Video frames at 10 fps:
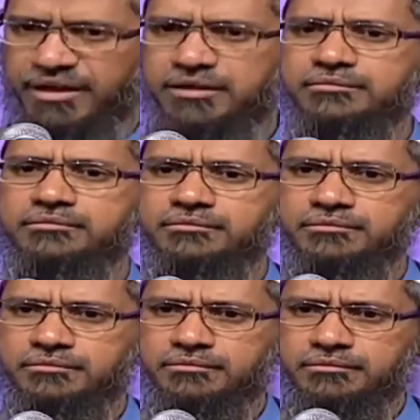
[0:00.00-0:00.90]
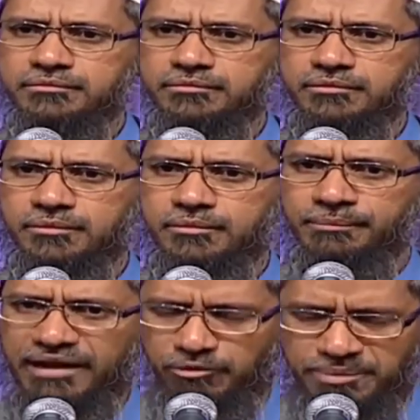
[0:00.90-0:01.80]
Umm Salma,
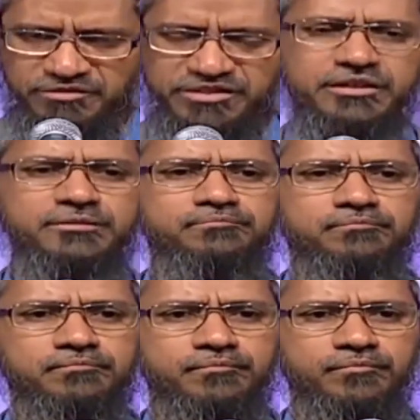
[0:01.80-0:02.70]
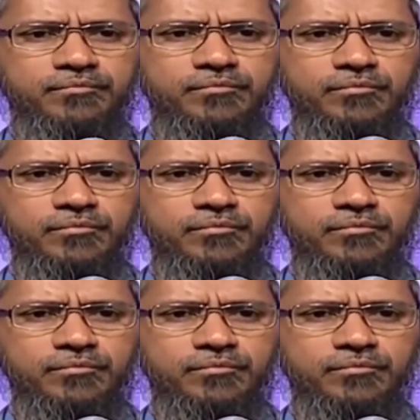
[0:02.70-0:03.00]
may Allah be pleased with her,